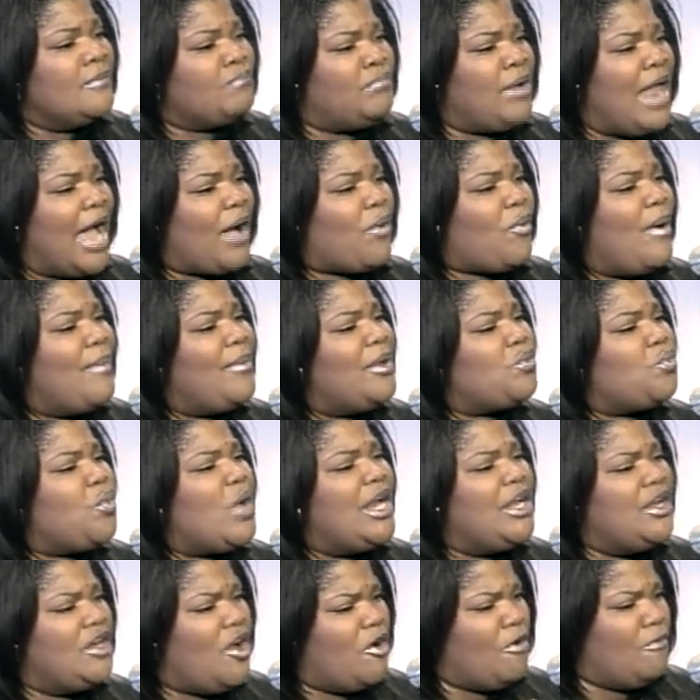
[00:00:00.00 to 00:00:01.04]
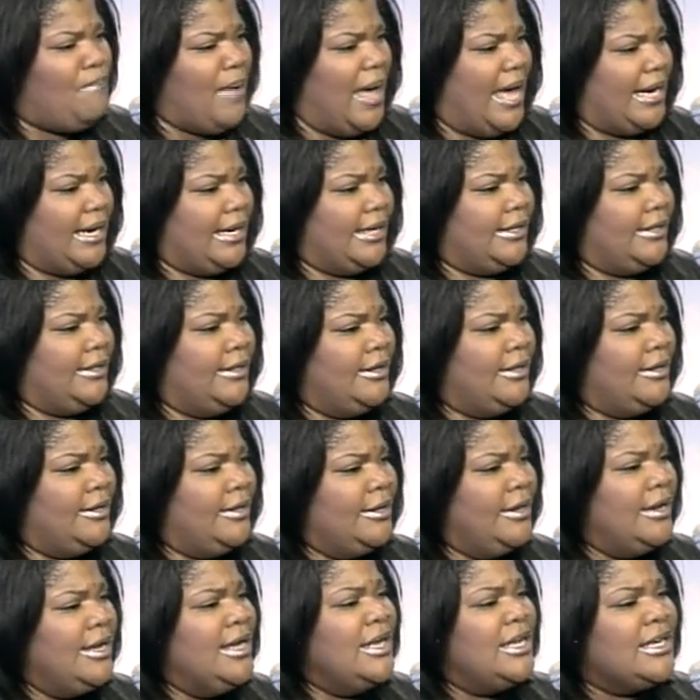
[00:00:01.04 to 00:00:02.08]
Black women, we know better.
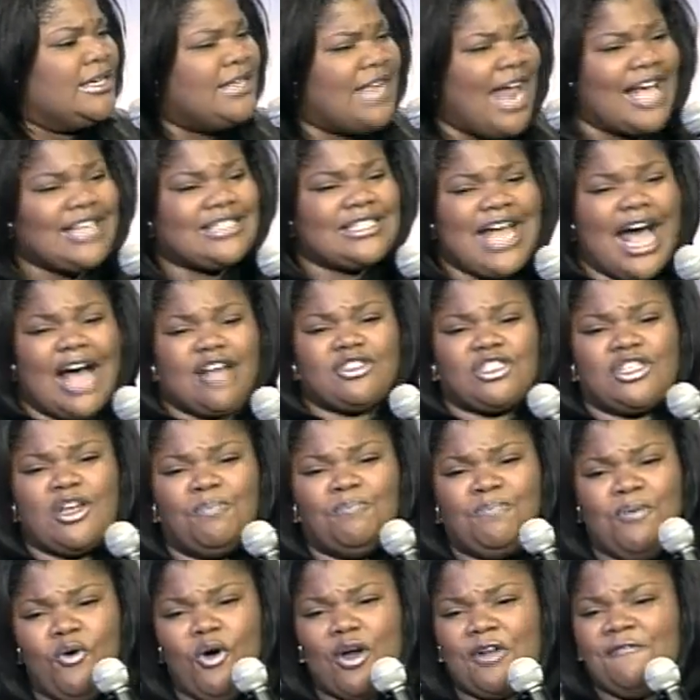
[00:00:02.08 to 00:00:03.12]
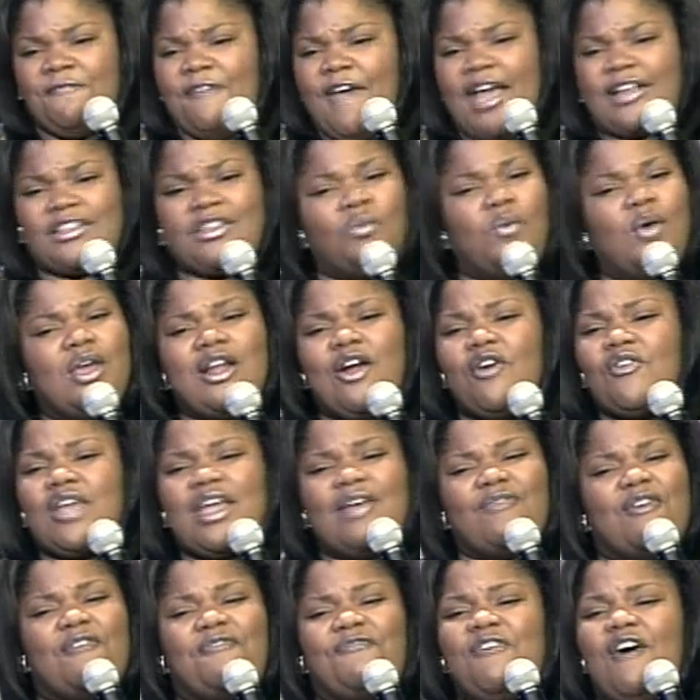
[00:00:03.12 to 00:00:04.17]
That's our support factor. We don't
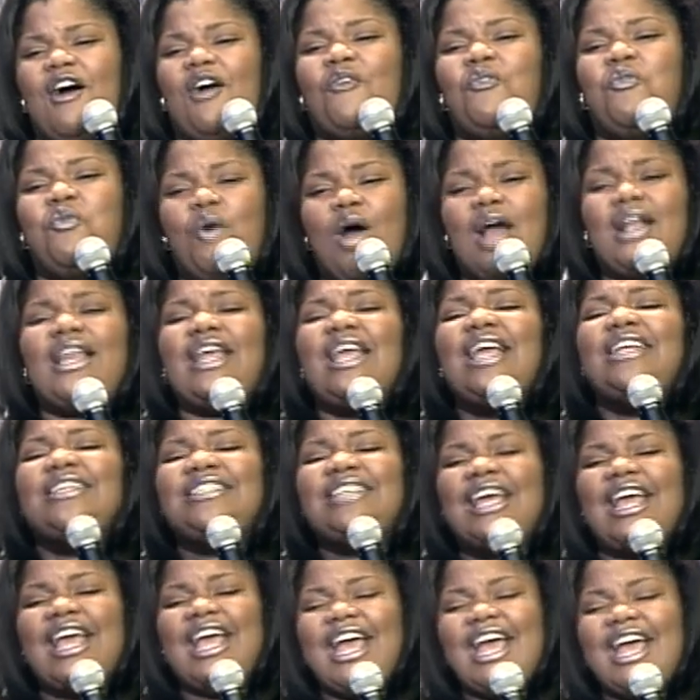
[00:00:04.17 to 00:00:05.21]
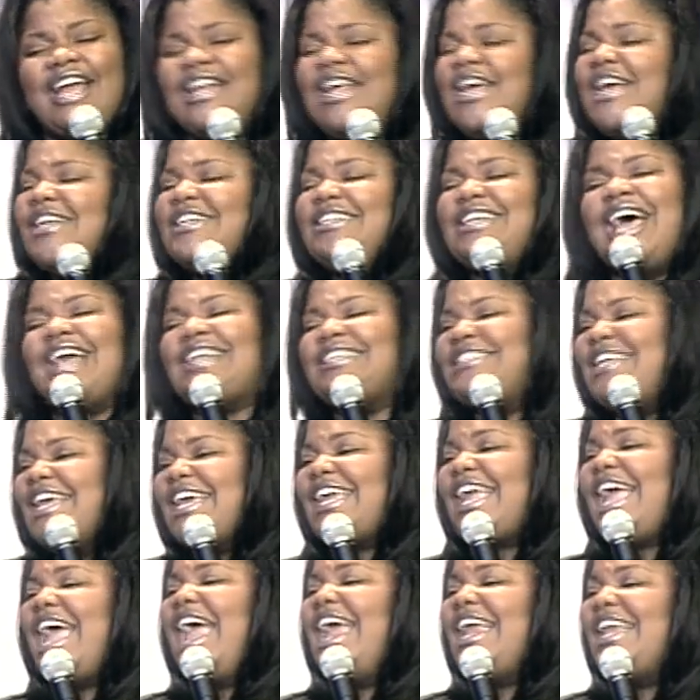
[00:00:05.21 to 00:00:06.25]
give a fuck what he did. That
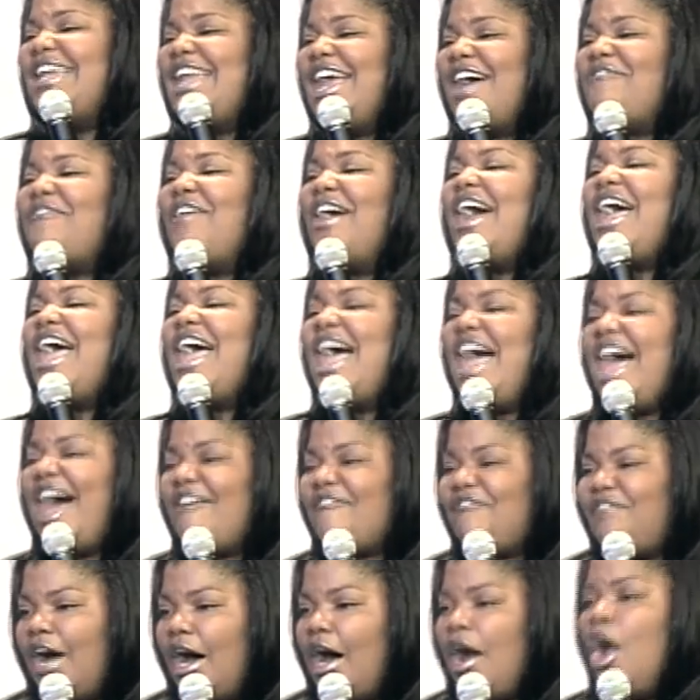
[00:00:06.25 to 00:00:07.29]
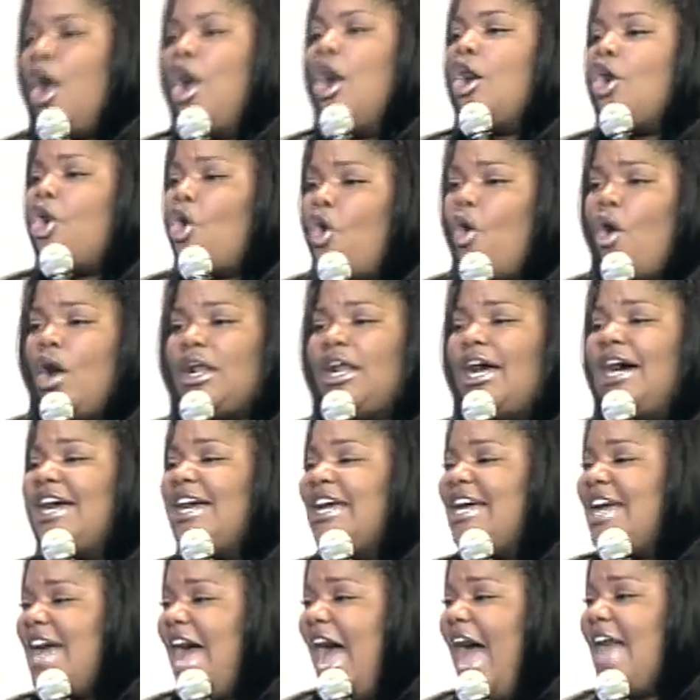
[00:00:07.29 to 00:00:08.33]
dick ain't never, ever going a
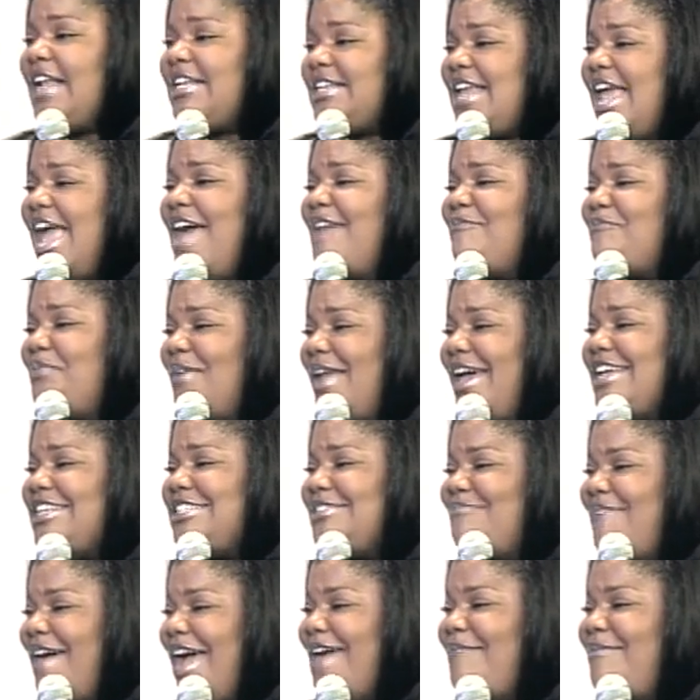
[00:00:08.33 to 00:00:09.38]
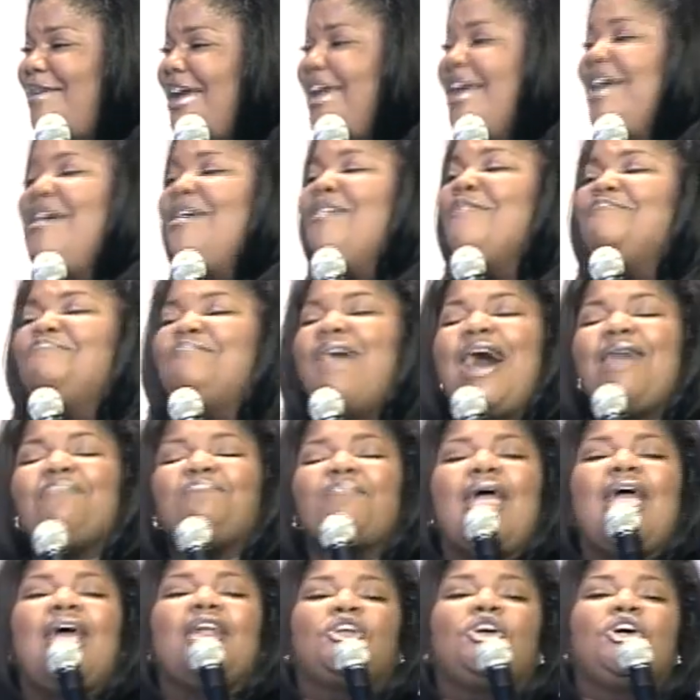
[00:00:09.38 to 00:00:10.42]
goddamn place, baby. My
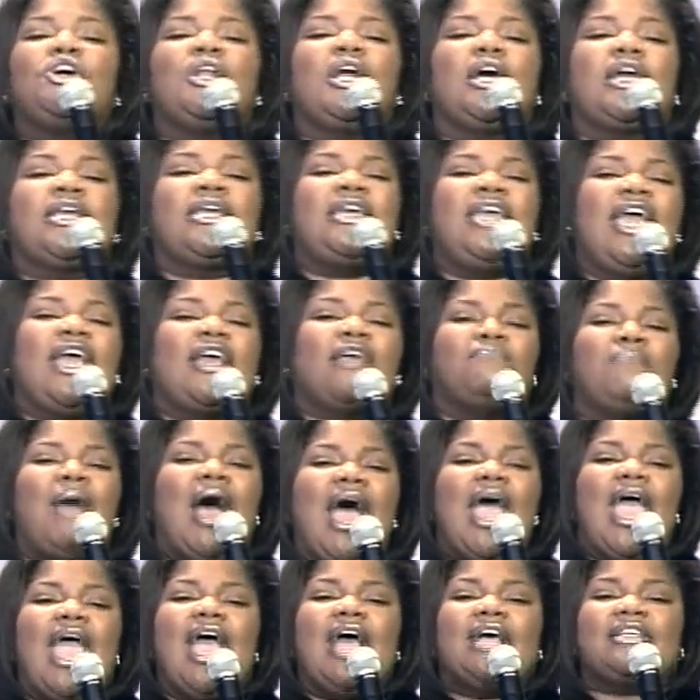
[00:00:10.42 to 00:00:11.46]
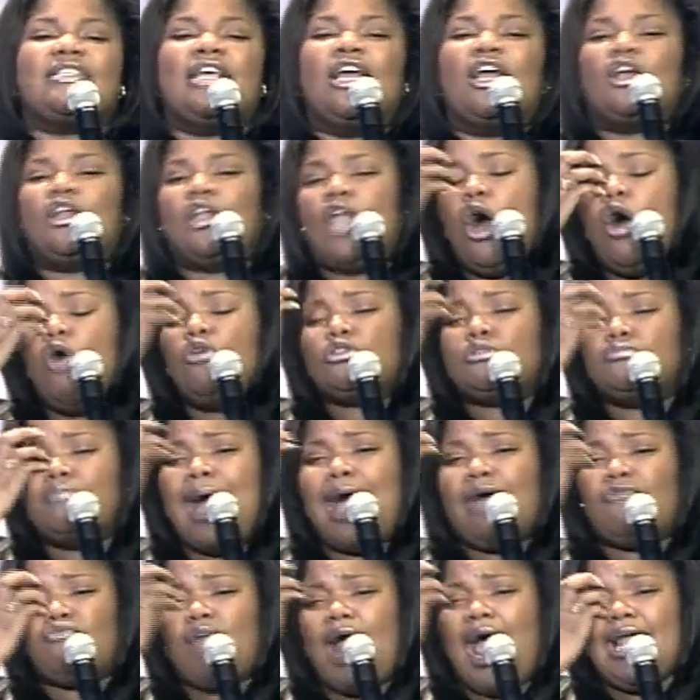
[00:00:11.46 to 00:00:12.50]
man could have kicked my ass and closed
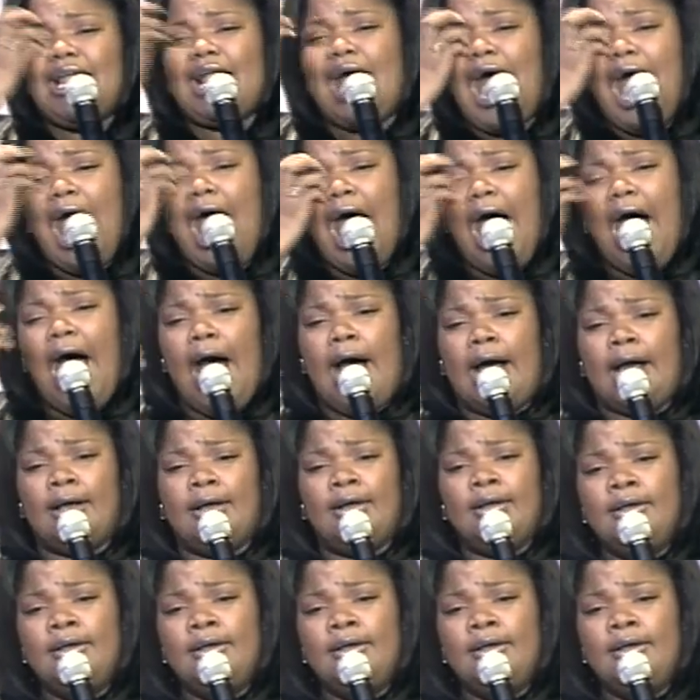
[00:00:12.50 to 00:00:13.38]
my right eye.